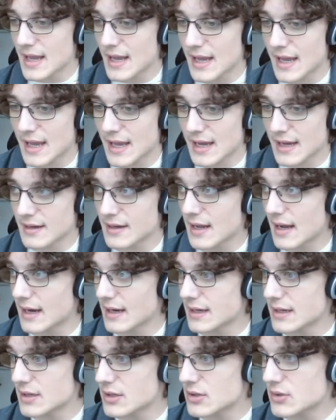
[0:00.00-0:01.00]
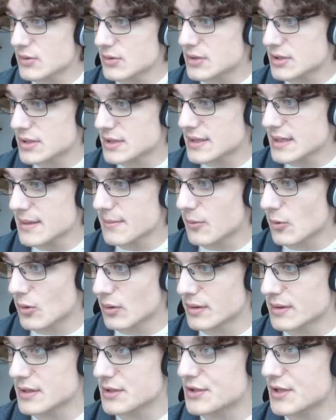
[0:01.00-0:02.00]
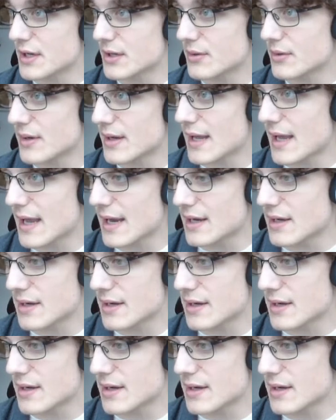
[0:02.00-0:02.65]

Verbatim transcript: And I can use Seaborn to generate a